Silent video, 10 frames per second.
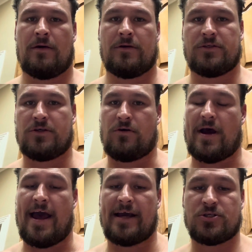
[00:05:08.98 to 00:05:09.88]
So
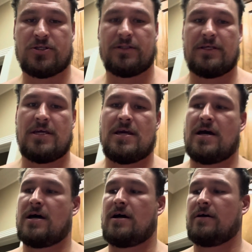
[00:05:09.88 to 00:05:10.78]
I actually
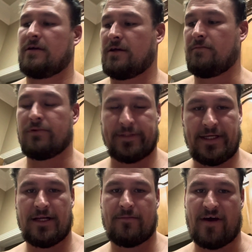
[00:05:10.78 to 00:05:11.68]

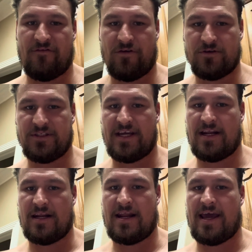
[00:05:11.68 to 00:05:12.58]
completed my first
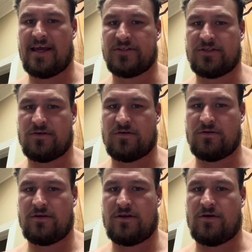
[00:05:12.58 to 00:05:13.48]
day today. So,
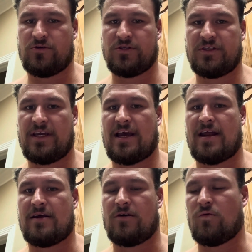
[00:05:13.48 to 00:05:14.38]
just to
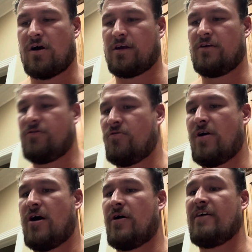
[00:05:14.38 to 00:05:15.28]
kind of walk you through
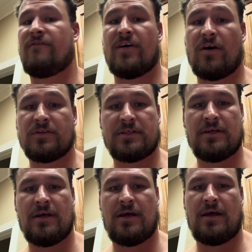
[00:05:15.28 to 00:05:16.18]
how I felt.
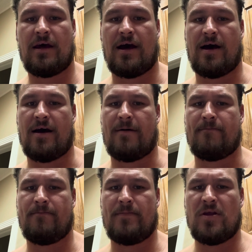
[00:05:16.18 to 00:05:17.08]

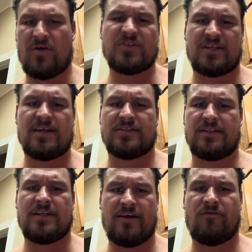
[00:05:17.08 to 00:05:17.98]
It's
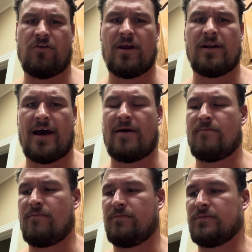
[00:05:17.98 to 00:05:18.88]
different.
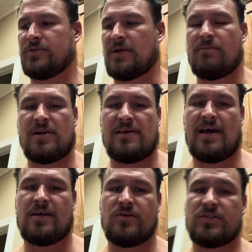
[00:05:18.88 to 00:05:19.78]
I'm somebody
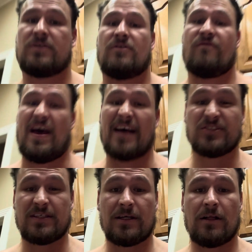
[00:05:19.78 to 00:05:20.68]
that used to do
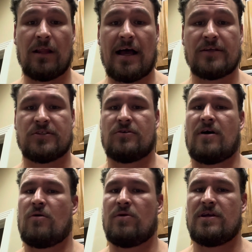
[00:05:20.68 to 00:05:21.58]
fasting a lot, so
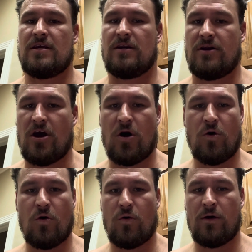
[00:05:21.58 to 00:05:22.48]
I would eat
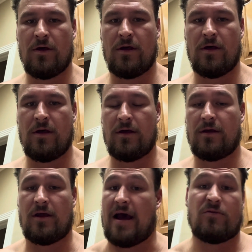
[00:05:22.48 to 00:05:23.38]

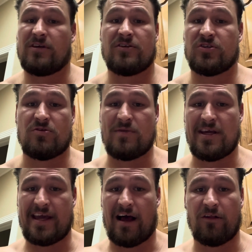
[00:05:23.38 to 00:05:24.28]
I wouldn't consume
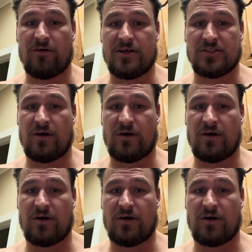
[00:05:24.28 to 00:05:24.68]
any calories